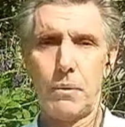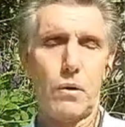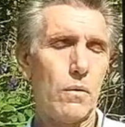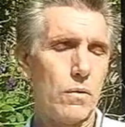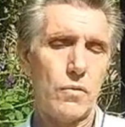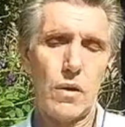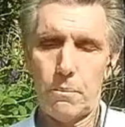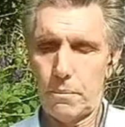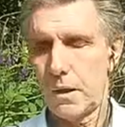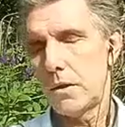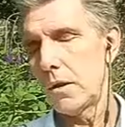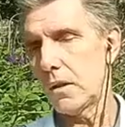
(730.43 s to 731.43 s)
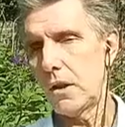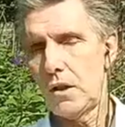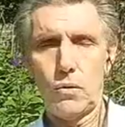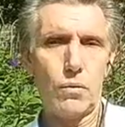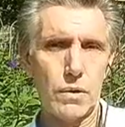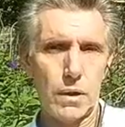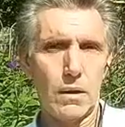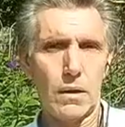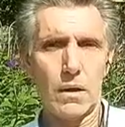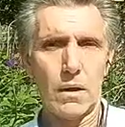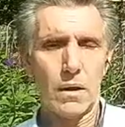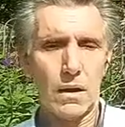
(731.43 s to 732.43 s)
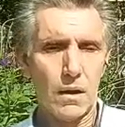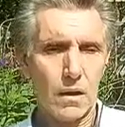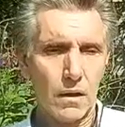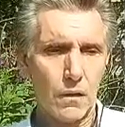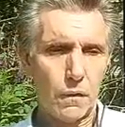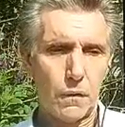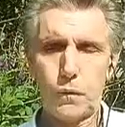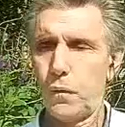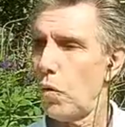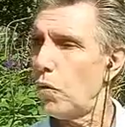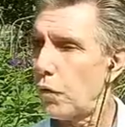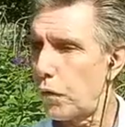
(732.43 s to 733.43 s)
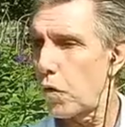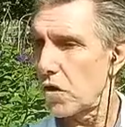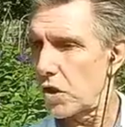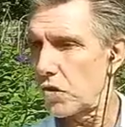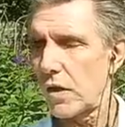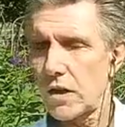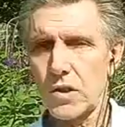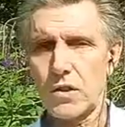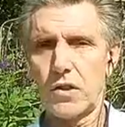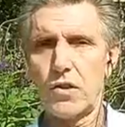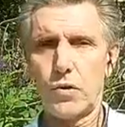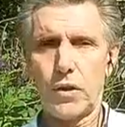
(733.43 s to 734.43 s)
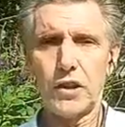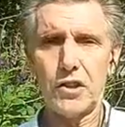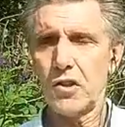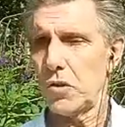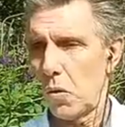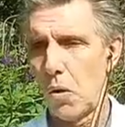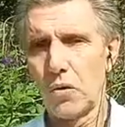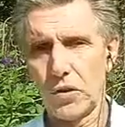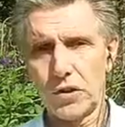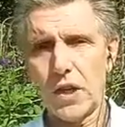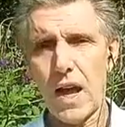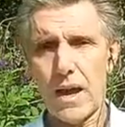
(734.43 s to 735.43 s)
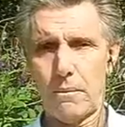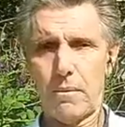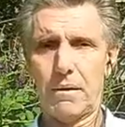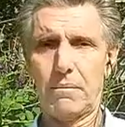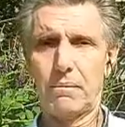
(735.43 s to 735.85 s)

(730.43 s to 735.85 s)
because you are basically using the food for stress situations all the time.